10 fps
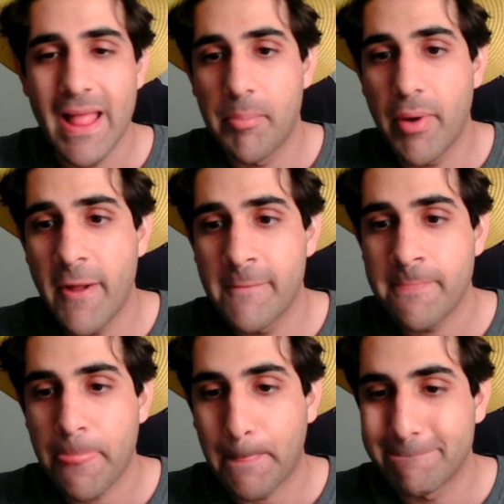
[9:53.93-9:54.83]
But
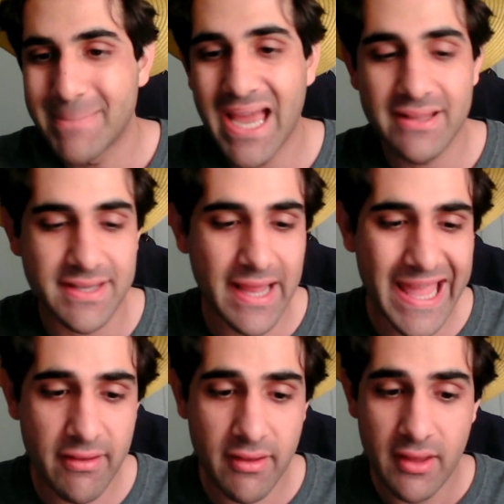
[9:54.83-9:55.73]
yeah,
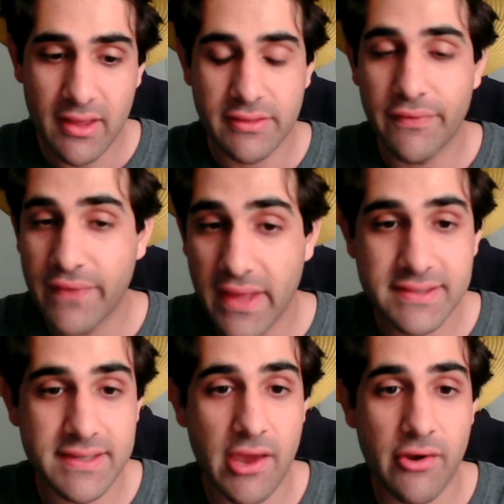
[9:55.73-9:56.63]
today, defense
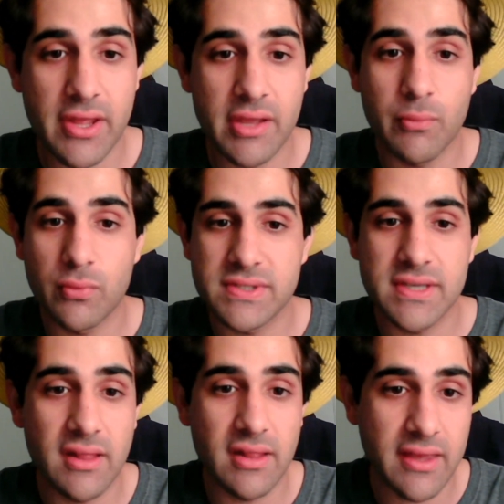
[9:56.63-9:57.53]
carrying,
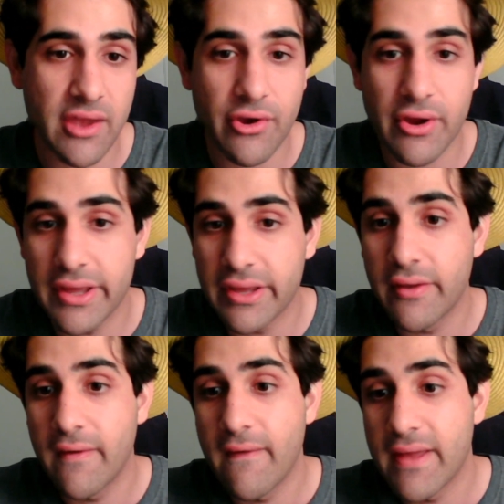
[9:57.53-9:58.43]
Musiala carrying
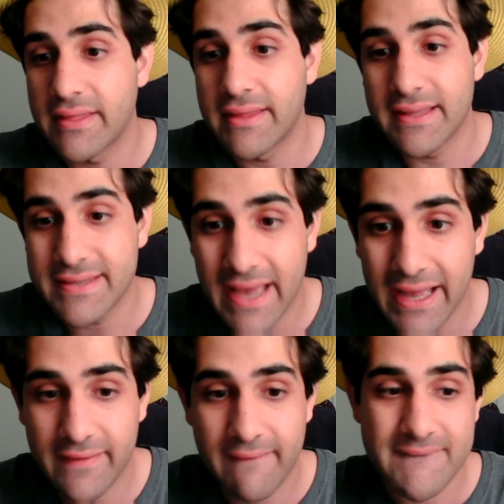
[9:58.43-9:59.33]
in the
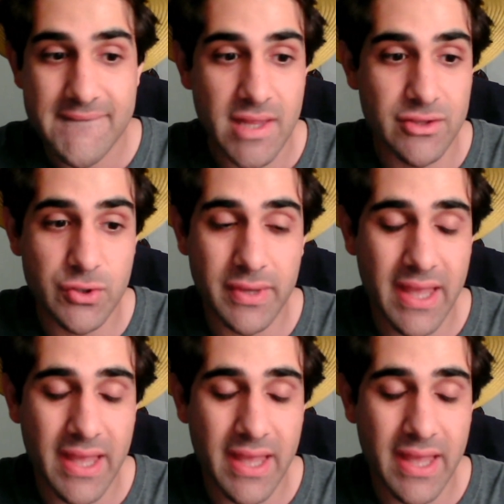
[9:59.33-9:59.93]
attack, doing